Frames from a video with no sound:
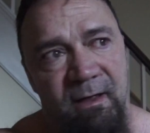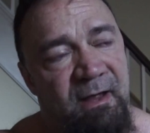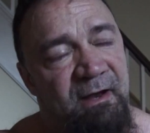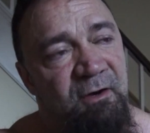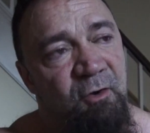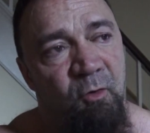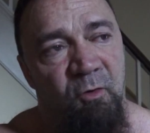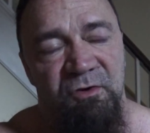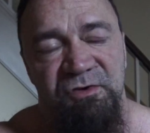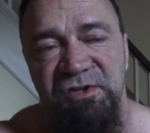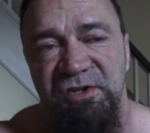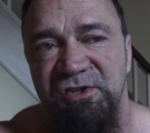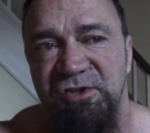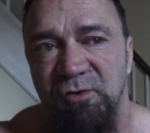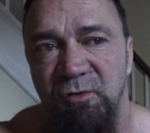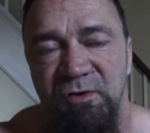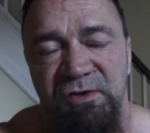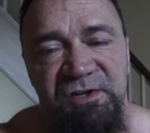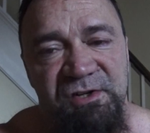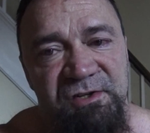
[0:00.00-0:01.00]
And of course, the
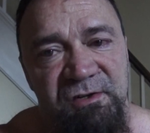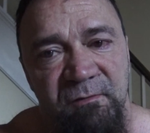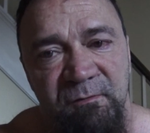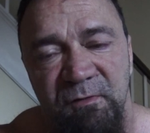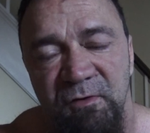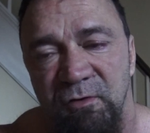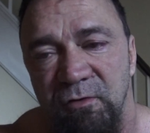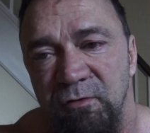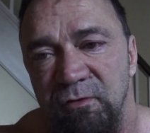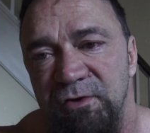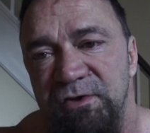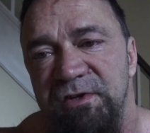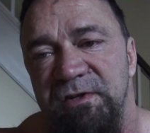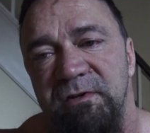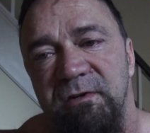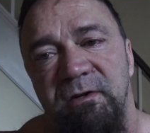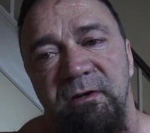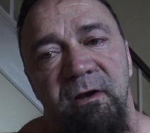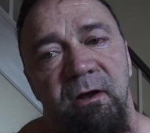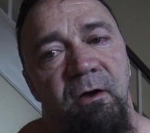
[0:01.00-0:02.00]
sources of
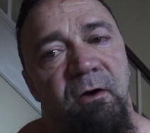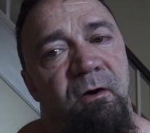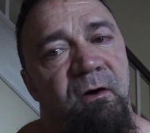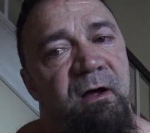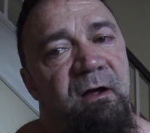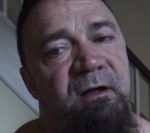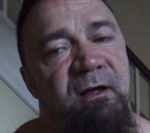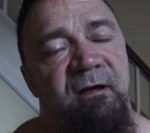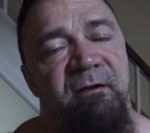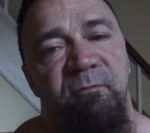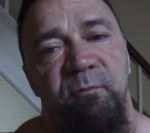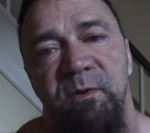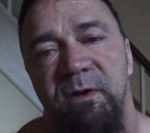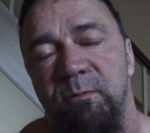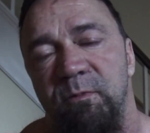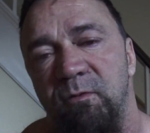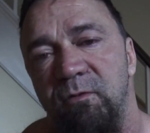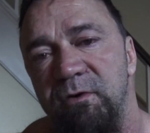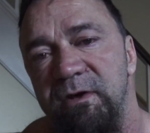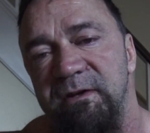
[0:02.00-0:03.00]
foods, you know, I have
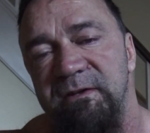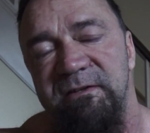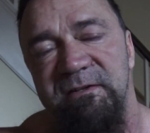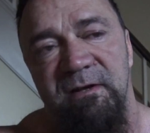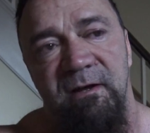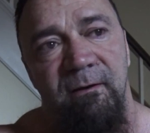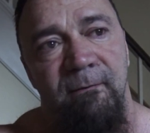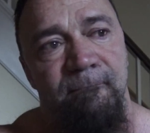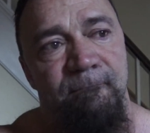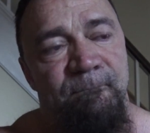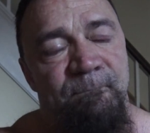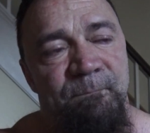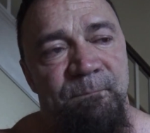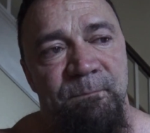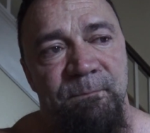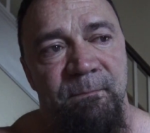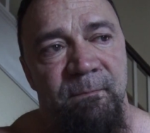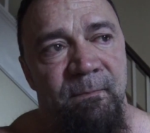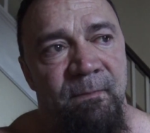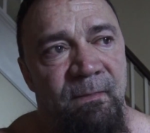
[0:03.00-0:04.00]
people eat um,
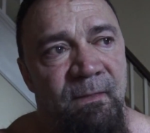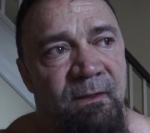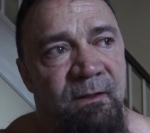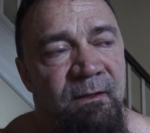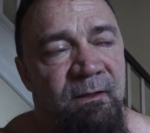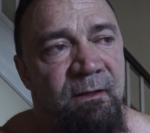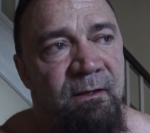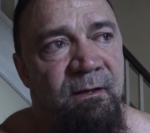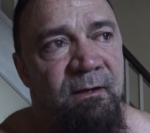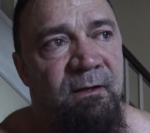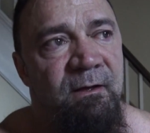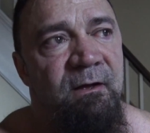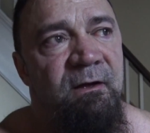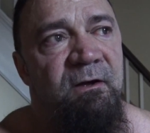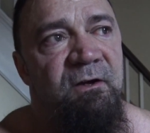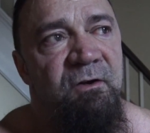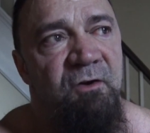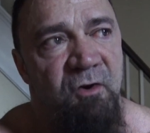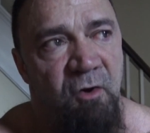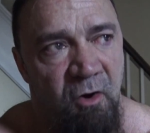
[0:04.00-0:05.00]

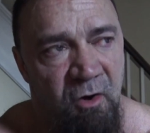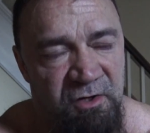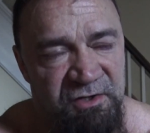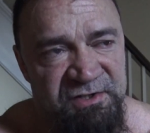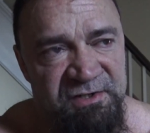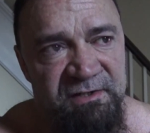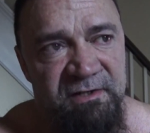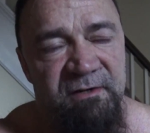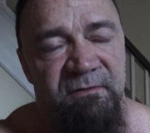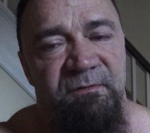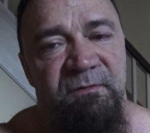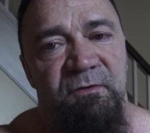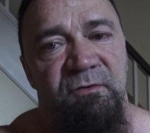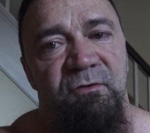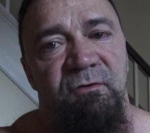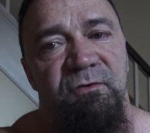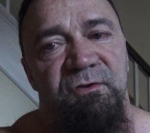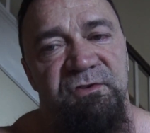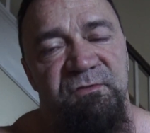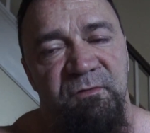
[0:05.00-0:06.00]
costly
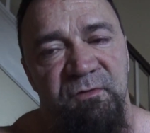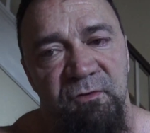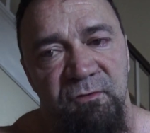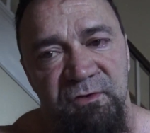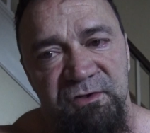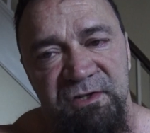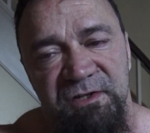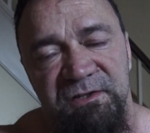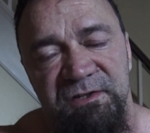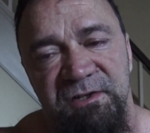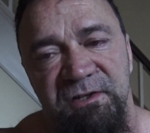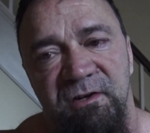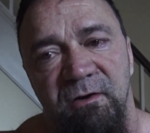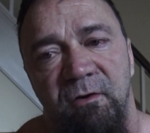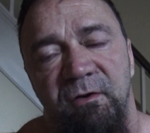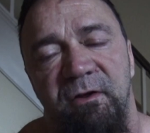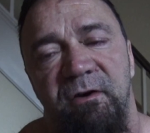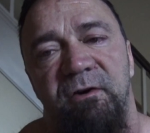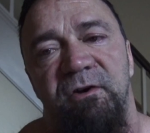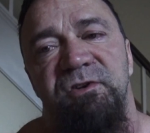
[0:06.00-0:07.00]
foods, foods that's,
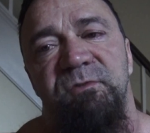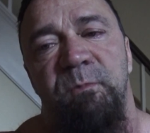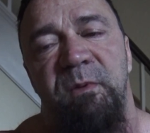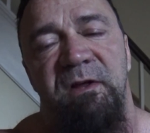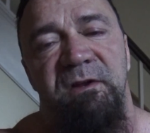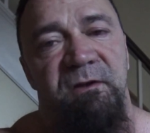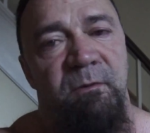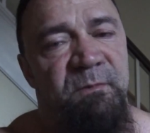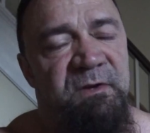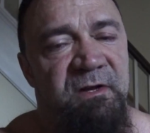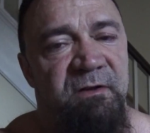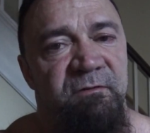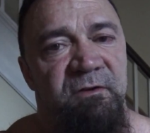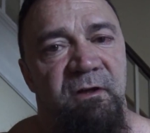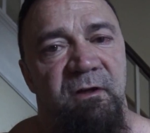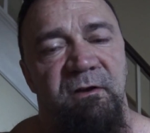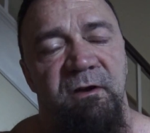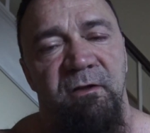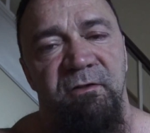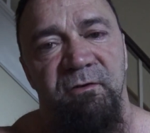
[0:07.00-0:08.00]
that are expensive. Let me give
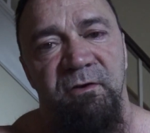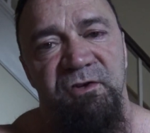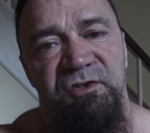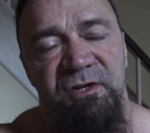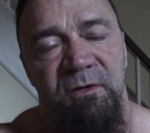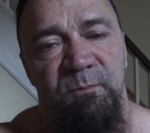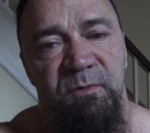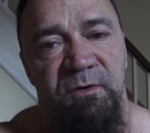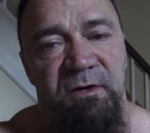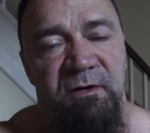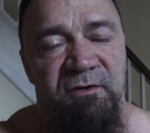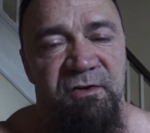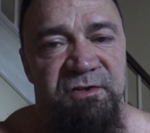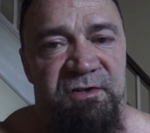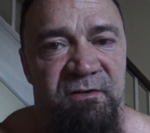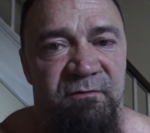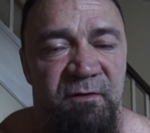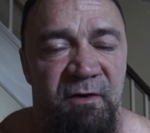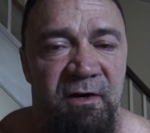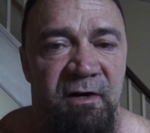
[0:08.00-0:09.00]
you another example to
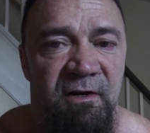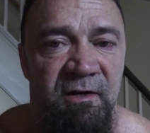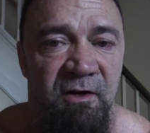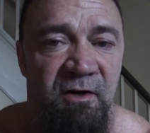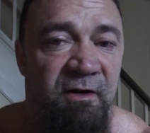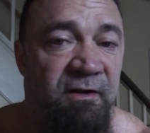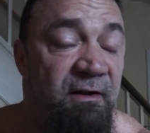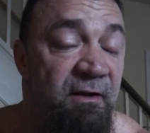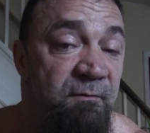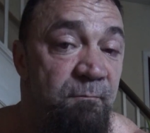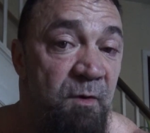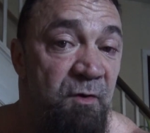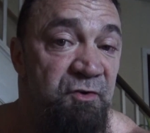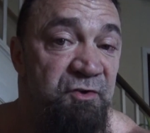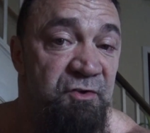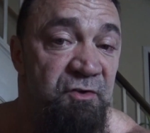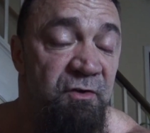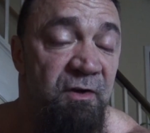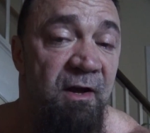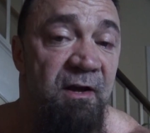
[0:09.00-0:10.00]
understand very clearly, and
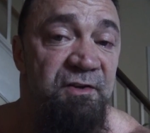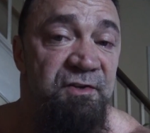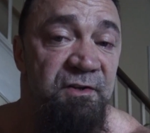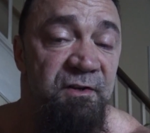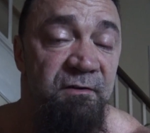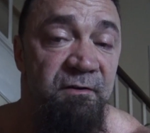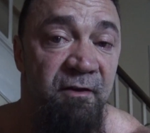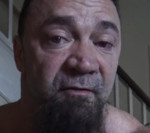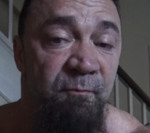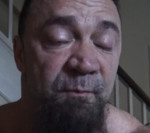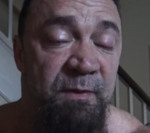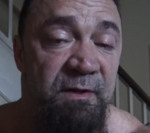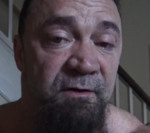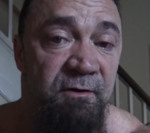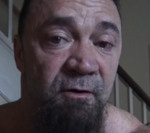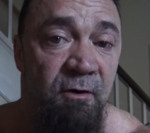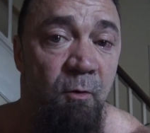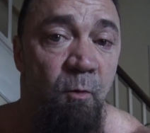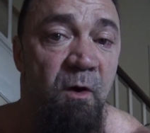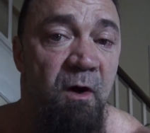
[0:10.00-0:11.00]
most of you guys that have been
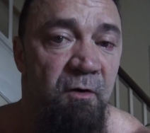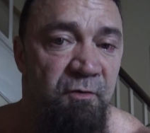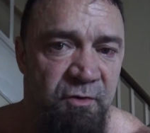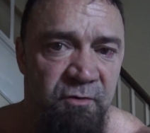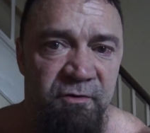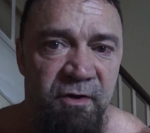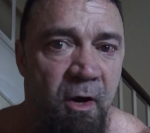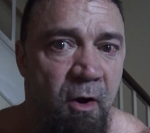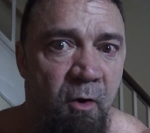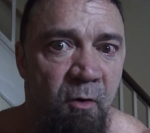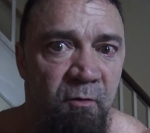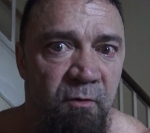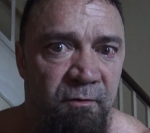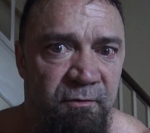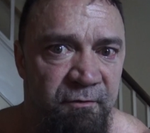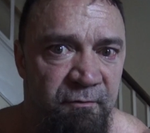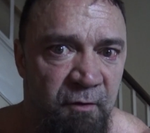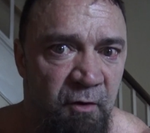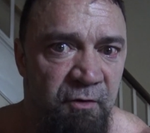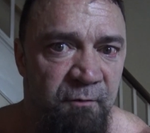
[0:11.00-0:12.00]
here a while, you know,
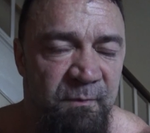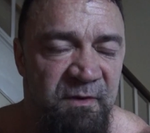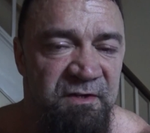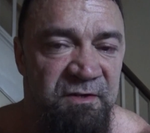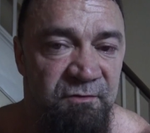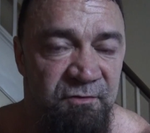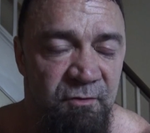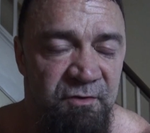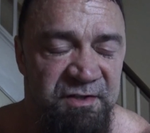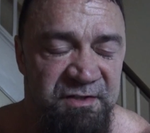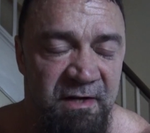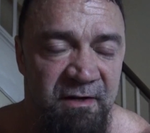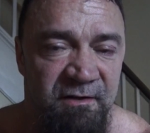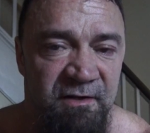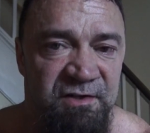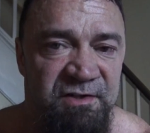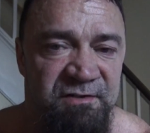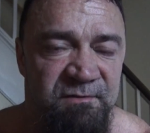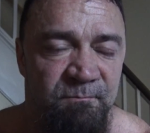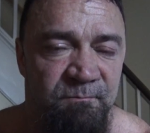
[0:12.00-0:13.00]
you've heard me say
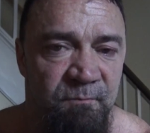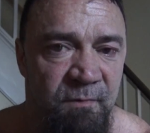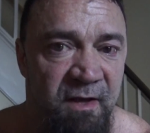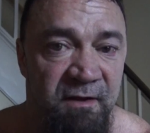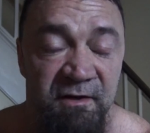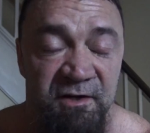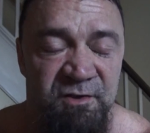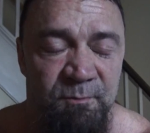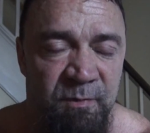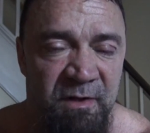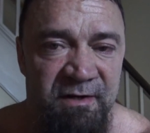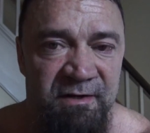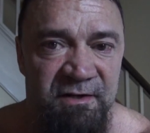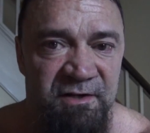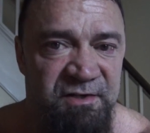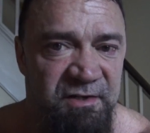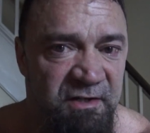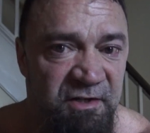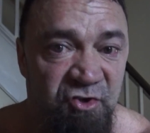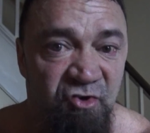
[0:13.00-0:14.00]
this and explain
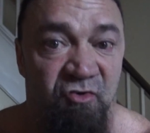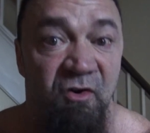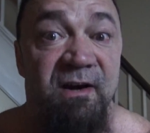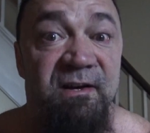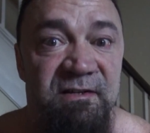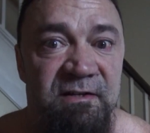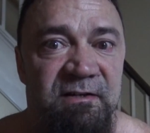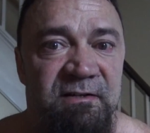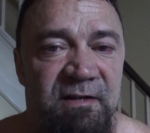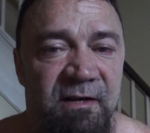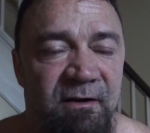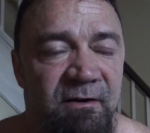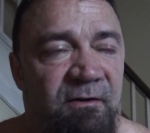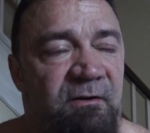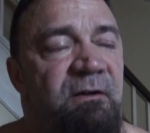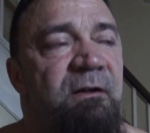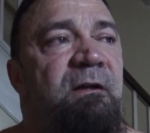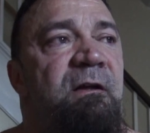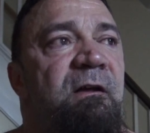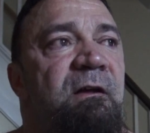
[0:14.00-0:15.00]
this in great
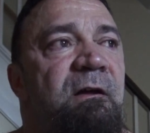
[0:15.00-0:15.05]
detail